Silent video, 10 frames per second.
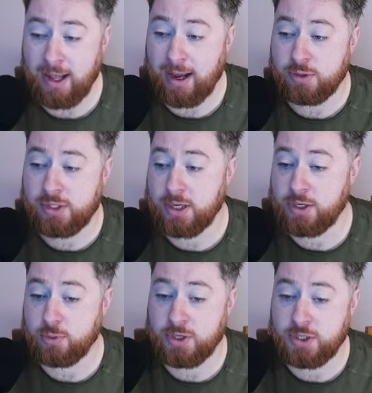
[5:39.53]
outage
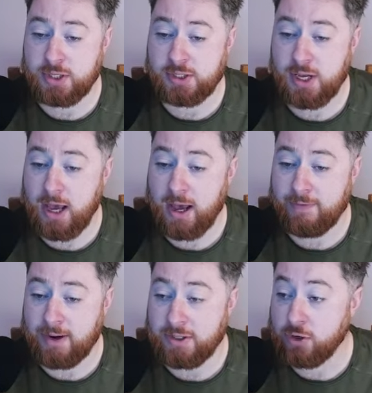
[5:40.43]
which is
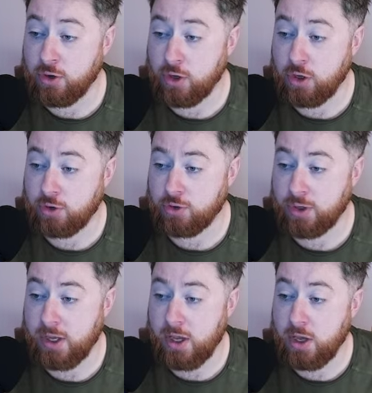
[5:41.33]
affecting another country.
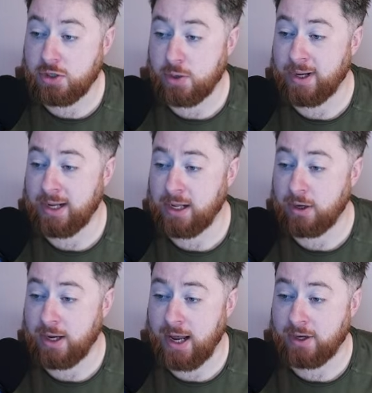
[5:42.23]
So we can click on add